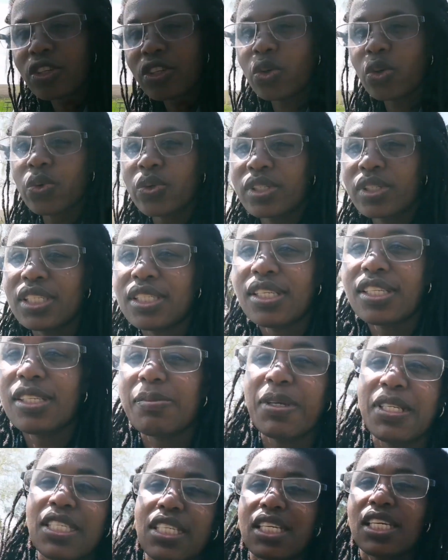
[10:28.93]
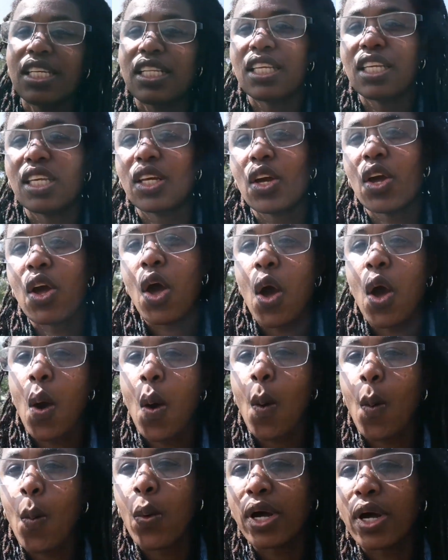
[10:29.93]
So this is basically
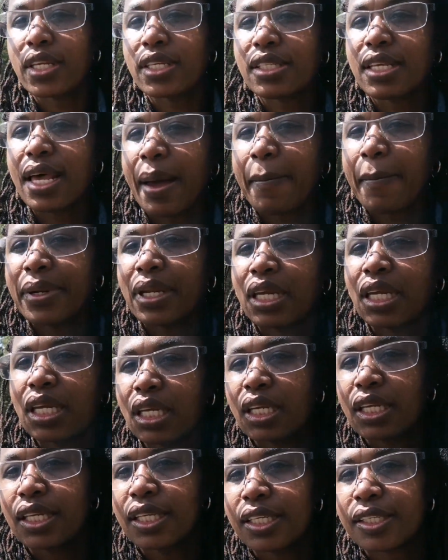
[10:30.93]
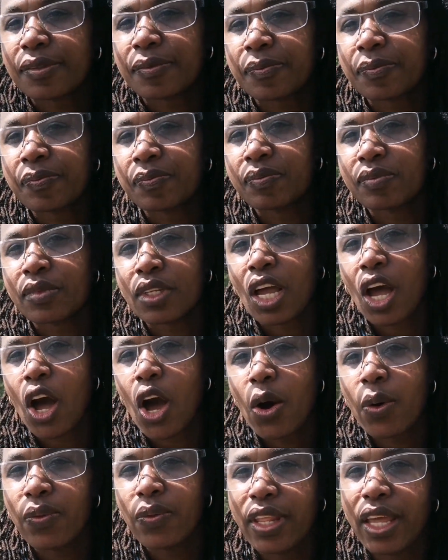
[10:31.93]
what is happening
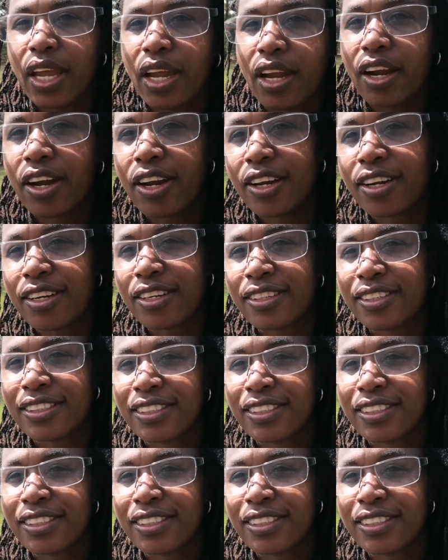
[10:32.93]
out there.